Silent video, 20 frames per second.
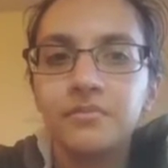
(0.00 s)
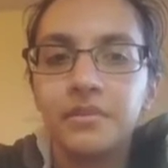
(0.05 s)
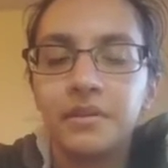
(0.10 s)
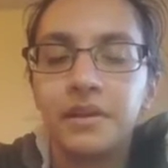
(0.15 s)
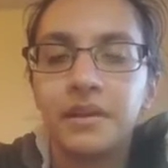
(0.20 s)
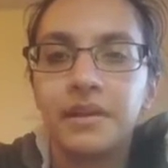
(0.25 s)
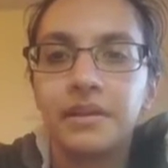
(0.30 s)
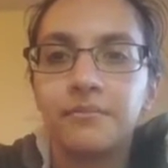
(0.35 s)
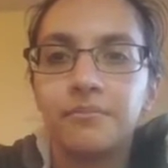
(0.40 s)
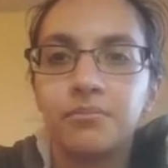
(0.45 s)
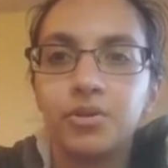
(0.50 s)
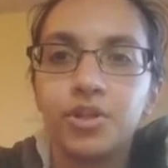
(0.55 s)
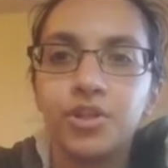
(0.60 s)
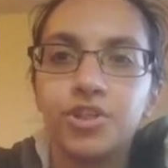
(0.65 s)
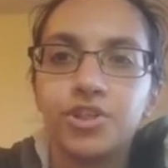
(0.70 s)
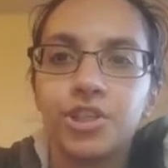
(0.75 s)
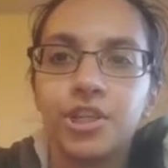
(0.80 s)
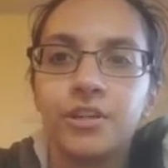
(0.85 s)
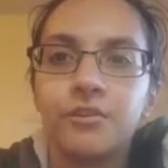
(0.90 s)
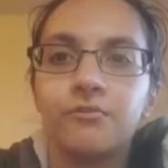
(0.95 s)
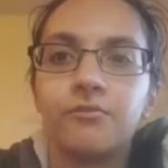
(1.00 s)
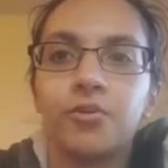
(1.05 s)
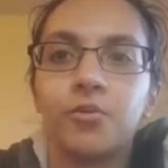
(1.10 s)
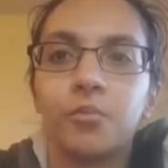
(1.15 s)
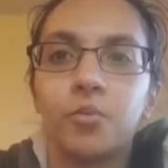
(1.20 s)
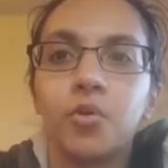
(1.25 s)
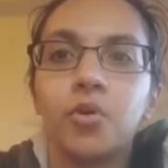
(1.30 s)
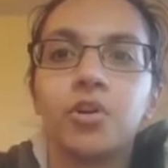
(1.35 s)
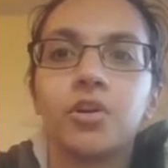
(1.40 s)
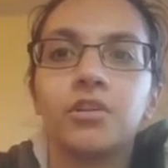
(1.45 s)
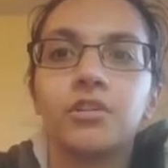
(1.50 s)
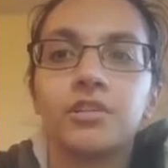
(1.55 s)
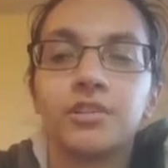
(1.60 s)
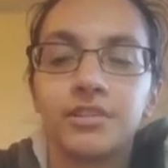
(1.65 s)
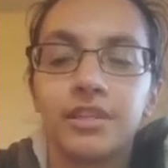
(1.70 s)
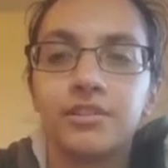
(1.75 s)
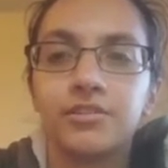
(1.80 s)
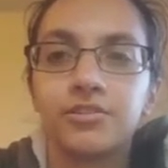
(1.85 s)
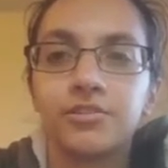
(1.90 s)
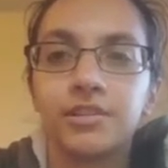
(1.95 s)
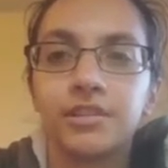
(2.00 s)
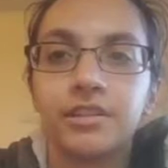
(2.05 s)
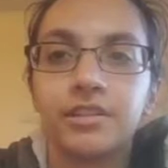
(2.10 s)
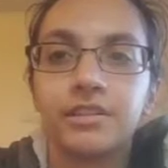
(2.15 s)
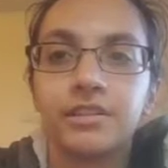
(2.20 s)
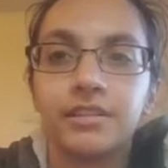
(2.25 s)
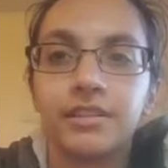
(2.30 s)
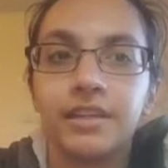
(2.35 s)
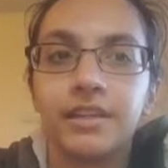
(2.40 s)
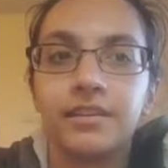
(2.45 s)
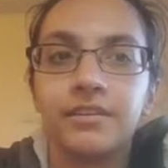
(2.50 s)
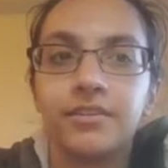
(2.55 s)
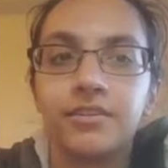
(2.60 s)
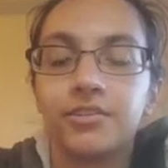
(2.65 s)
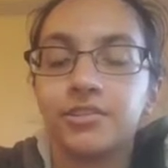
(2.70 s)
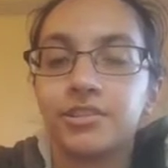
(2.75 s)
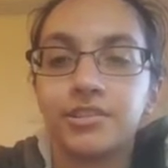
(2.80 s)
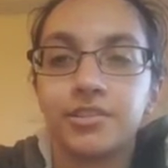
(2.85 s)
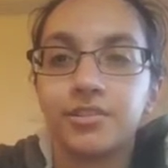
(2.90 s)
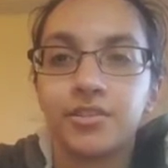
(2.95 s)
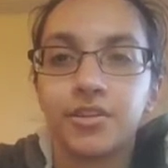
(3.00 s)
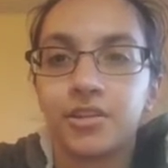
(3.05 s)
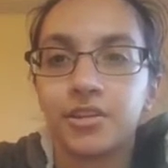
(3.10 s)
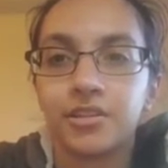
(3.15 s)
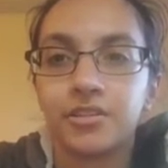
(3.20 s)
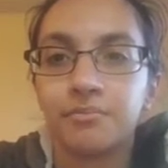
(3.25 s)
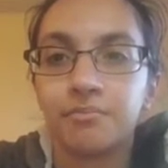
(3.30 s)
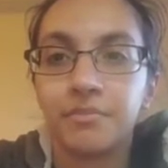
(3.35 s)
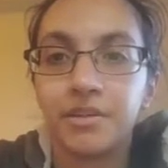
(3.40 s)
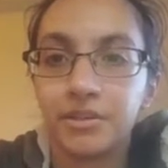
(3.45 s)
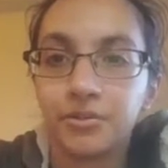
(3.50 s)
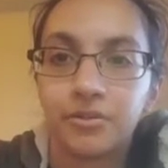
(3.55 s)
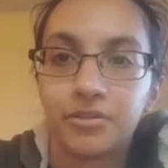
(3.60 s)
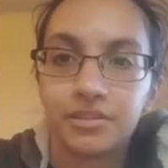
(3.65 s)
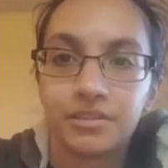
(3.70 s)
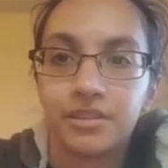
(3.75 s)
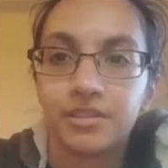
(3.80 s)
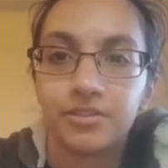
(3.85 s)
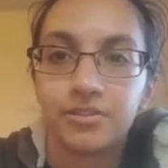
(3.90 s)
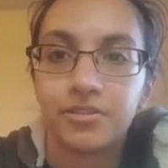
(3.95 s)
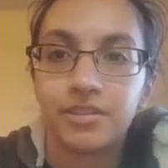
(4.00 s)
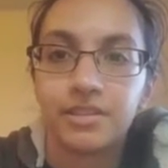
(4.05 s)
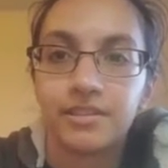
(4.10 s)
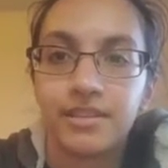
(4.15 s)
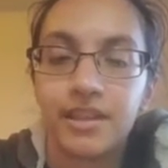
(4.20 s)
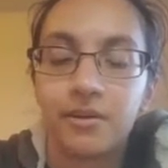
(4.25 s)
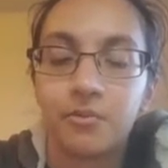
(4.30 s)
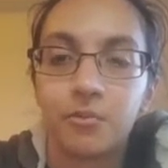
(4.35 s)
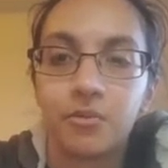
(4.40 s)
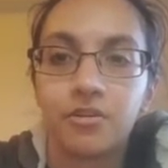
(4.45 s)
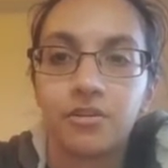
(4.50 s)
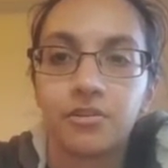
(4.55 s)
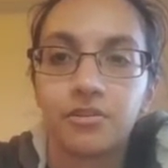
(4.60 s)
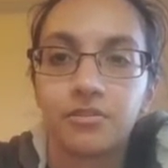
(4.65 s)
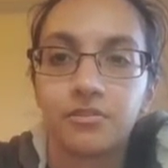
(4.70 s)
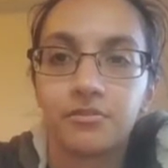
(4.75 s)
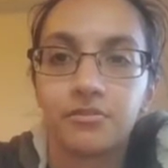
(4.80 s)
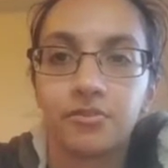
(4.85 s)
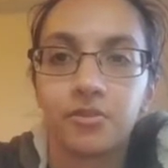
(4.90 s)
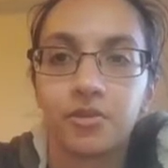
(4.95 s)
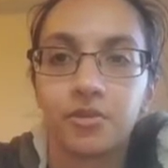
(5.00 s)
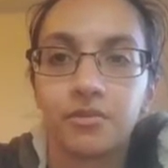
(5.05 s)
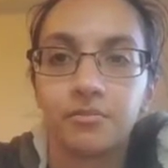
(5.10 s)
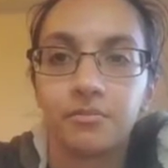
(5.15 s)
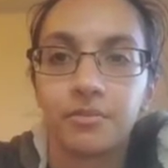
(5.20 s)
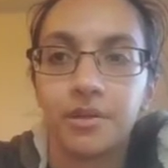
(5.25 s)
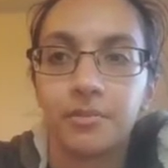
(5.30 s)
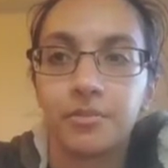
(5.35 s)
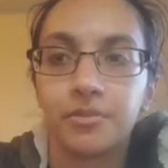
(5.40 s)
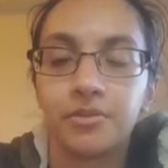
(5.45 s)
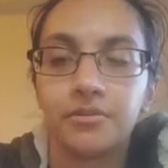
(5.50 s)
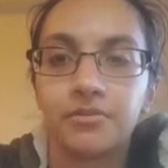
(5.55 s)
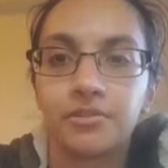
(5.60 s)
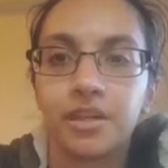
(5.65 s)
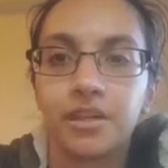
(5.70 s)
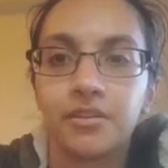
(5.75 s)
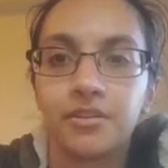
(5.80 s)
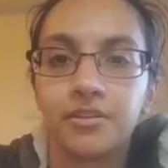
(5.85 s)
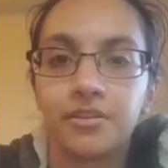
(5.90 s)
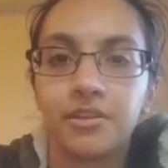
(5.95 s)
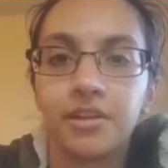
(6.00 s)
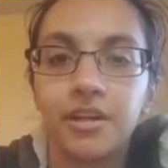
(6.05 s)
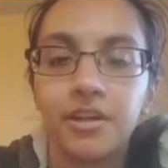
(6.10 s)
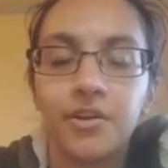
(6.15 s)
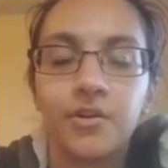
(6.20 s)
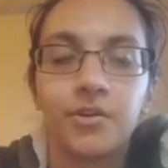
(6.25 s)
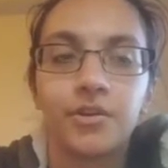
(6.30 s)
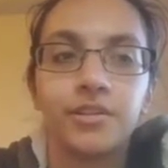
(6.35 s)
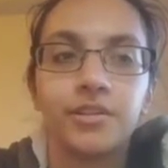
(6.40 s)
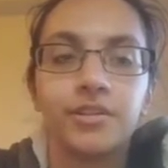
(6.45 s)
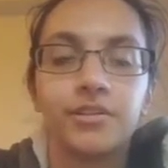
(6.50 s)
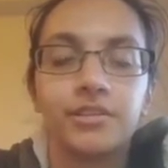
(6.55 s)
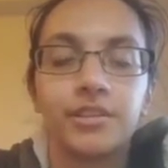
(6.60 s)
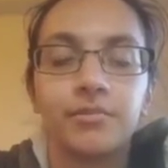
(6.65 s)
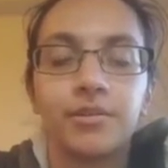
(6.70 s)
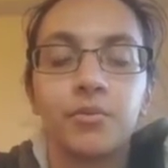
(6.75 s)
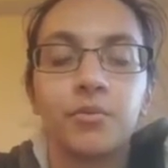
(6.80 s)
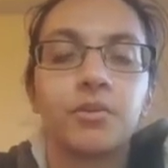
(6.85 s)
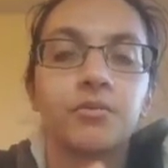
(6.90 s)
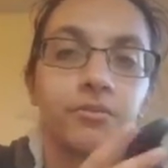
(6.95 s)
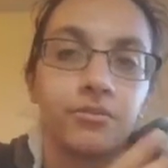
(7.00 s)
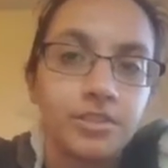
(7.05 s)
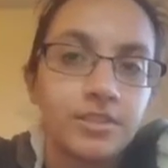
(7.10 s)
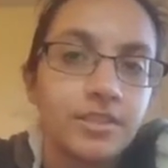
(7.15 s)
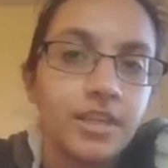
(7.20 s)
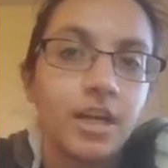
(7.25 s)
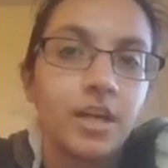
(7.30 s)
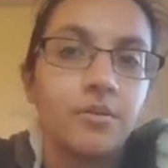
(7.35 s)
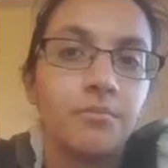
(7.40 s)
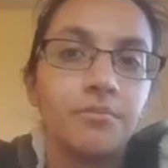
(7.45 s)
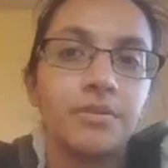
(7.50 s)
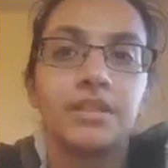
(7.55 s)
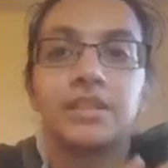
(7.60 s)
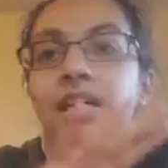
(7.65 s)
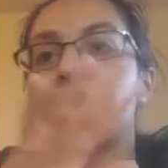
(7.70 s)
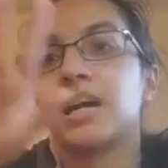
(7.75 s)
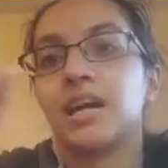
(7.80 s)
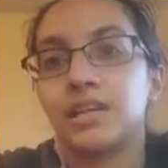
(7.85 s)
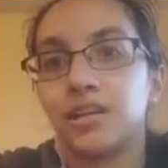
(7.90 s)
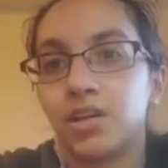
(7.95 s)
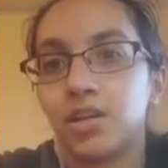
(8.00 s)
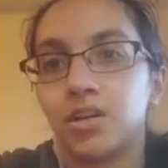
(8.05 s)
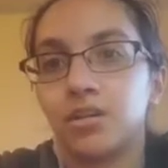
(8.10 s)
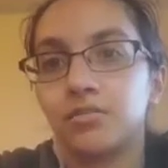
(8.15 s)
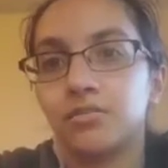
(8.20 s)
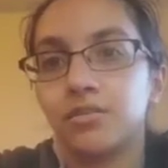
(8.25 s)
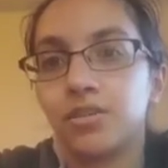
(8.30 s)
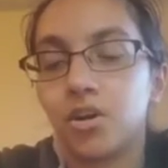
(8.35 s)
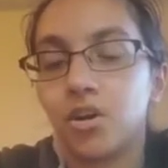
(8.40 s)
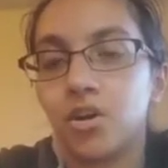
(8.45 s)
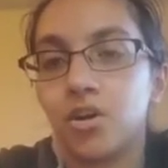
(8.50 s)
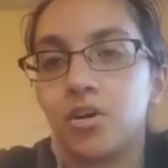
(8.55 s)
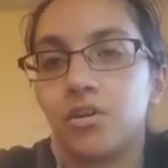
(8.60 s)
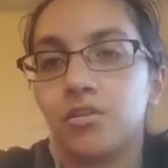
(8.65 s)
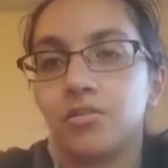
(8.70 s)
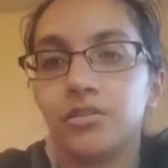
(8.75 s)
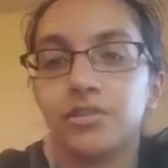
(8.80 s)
like pushing for more sunscreens, like there still aren't mineral sunscreens that work for people of color, or there are some that work for some but not all.